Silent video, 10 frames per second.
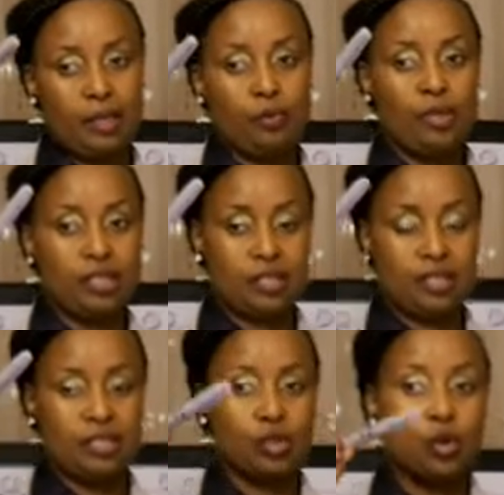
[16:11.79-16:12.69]
which
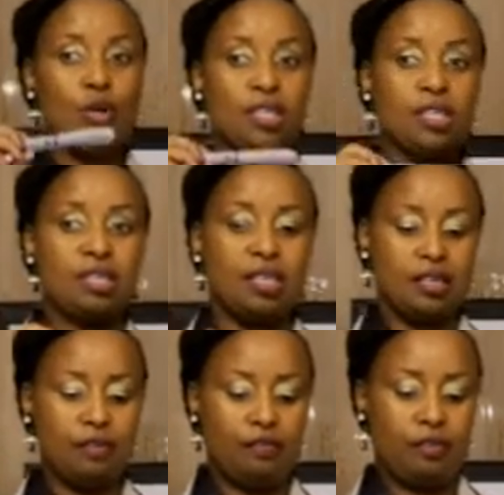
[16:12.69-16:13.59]
is so
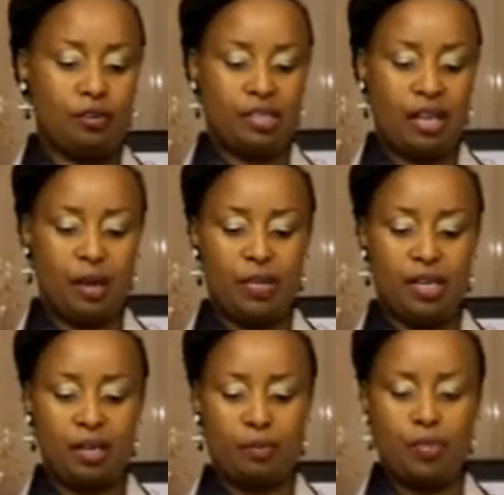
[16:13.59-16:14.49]
easy for diabetic